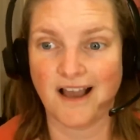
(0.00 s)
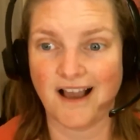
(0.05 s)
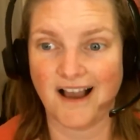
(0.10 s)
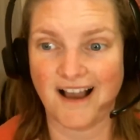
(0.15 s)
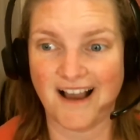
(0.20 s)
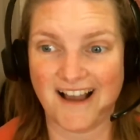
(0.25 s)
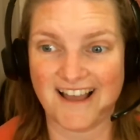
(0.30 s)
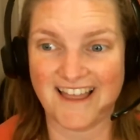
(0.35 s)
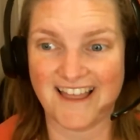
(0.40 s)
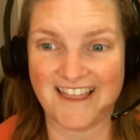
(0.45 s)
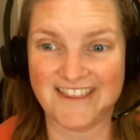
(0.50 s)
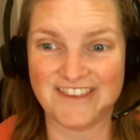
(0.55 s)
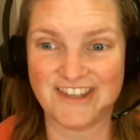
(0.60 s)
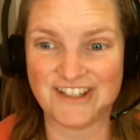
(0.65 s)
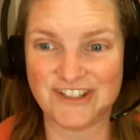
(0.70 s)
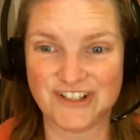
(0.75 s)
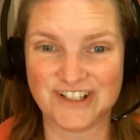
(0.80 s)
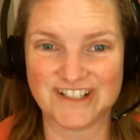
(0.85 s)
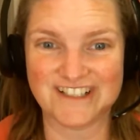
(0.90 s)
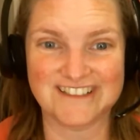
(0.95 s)
And then
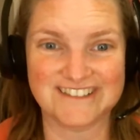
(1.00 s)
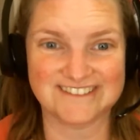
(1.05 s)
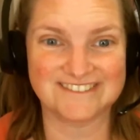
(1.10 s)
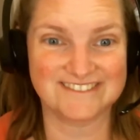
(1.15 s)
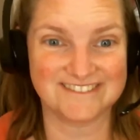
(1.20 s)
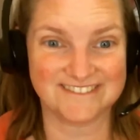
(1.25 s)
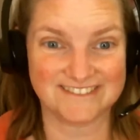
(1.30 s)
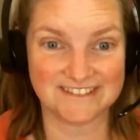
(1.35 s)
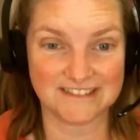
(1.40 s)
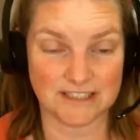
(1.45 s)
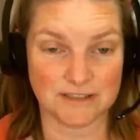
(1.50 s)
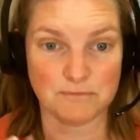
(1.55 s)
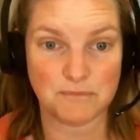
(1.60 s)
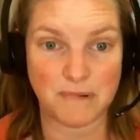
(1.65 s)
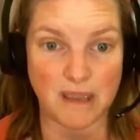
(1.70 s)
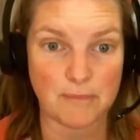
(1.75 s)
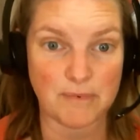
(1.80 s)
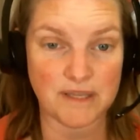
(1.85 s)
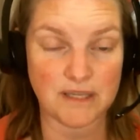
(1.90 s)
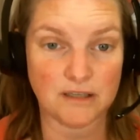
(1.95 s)
you can
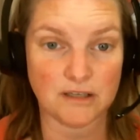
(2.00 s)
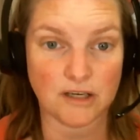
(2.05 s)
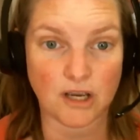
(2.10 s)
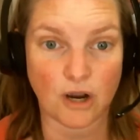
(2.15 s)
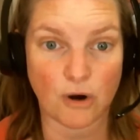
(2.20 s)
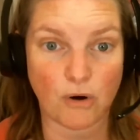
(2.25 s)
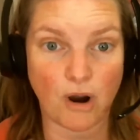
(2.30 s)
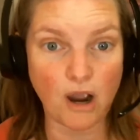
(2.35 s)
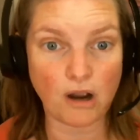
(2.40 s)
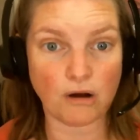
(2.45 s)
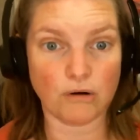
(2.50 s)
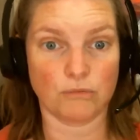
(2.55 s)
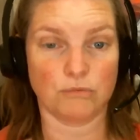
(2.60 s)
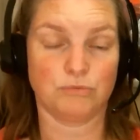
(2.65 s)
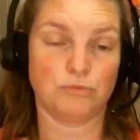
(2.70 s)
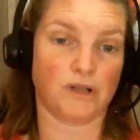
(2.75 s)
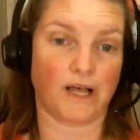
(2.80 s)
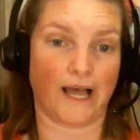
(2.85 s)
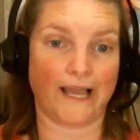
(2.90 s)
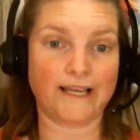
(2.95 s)
maybe go, oh,
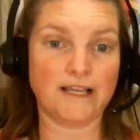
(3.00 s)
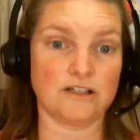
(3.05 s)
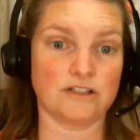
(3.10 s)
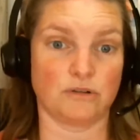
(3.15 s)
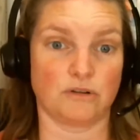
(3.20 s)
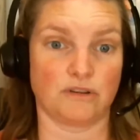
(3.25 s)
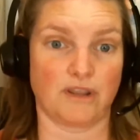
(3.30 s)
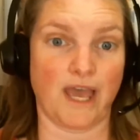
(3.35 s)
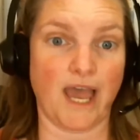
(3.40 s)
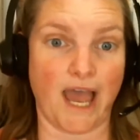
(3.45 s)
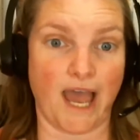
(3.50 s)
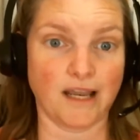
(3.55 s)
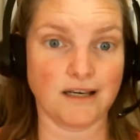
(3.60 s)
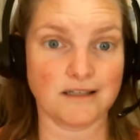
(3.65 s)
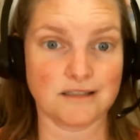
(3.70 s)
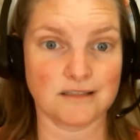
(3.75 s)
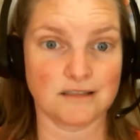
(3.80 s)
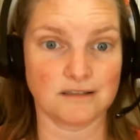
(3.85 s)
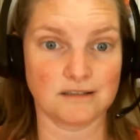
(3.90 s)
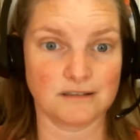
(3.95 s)
well, I can do
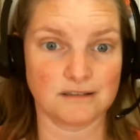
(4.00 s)
that.